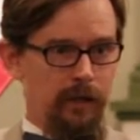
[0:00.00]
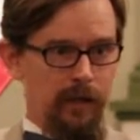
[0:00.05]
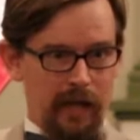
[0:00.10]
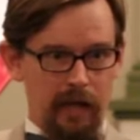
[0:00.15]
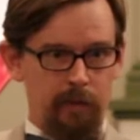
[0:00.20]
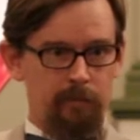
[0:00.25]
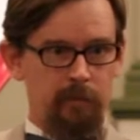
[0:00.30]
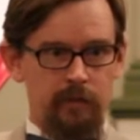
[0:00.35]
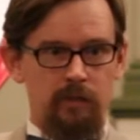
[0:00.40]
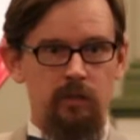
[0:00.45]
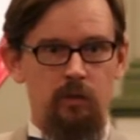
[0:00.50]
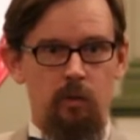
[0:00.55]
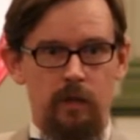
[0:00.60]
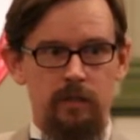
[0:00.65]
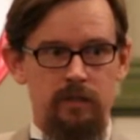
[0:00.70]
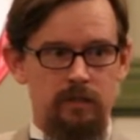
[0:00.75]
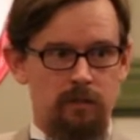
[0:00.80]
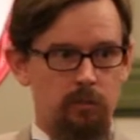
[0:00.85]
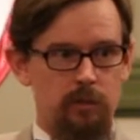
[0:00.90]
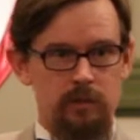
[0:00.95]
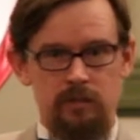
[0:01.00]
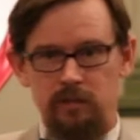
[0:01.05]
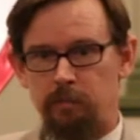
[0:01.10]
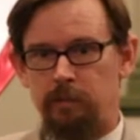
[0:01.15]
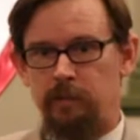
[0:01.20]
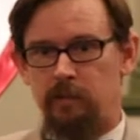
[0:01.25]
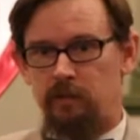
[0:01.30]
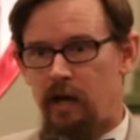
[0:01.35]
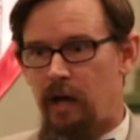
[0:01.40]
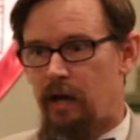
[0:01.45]
Hamlet, the question was to
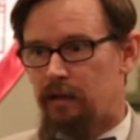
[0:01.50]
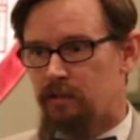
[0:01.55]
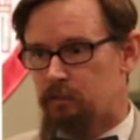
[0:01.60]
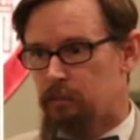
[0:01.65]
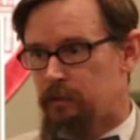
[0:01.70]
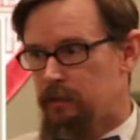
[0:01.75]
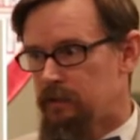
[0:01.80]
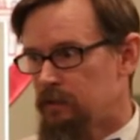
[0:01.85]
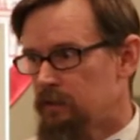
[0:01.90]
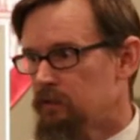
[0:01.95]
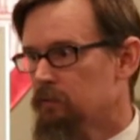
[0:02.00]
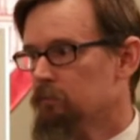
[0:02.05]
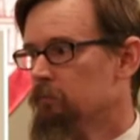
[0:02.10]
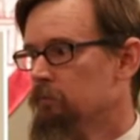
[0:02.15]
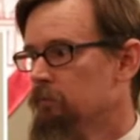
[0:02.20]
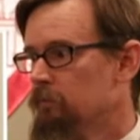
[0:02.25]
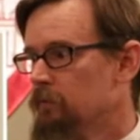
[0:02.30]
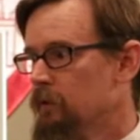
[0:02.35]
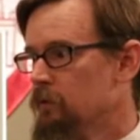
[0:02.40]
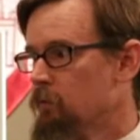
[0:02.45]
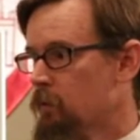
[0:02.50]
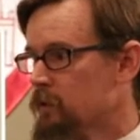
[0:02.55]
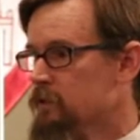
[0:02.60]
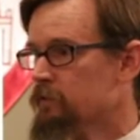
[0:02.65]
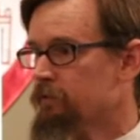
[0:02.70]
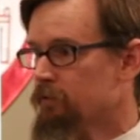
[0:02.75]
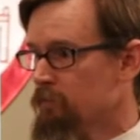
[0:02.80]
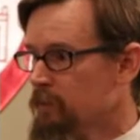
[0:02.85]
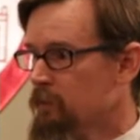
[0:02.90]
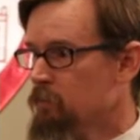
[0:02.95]
be or not to be, and the
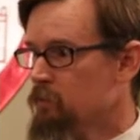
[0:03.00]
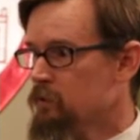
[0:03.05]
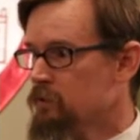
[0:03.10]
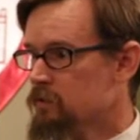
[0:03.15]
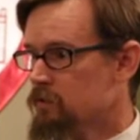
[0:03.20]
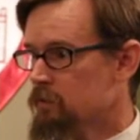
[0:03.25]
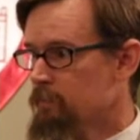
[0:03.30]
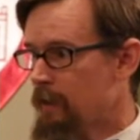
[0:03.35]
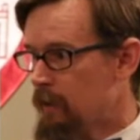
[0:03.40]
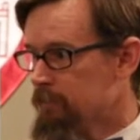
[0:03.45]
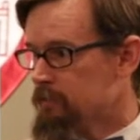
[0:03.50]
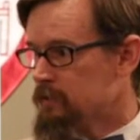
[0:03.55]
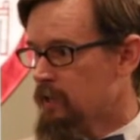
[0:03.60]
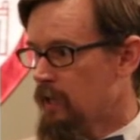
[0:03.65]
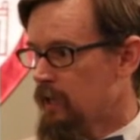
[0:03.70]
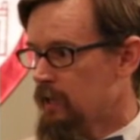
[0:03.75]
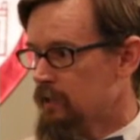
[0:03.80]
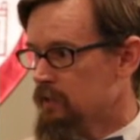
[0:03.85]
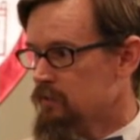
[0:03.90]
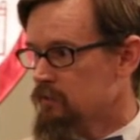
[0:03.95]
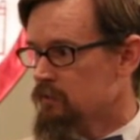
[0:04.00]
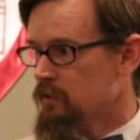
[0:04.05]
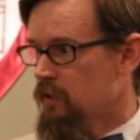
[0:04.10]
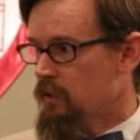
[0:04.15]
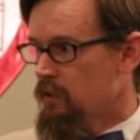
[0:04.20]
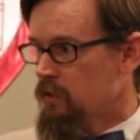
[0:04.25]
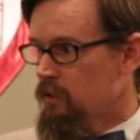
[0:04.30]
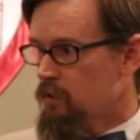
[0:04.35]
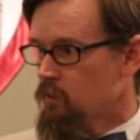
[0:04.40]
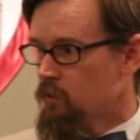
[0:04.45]
question for me was to baptize
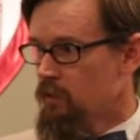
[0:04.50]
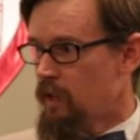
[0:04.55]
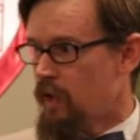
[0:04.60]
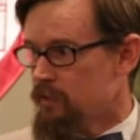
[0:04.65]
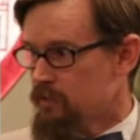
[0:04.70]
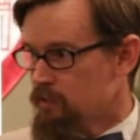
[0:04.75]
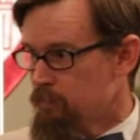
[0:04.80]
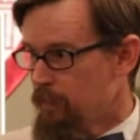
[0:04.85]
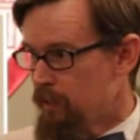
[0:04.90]
or not to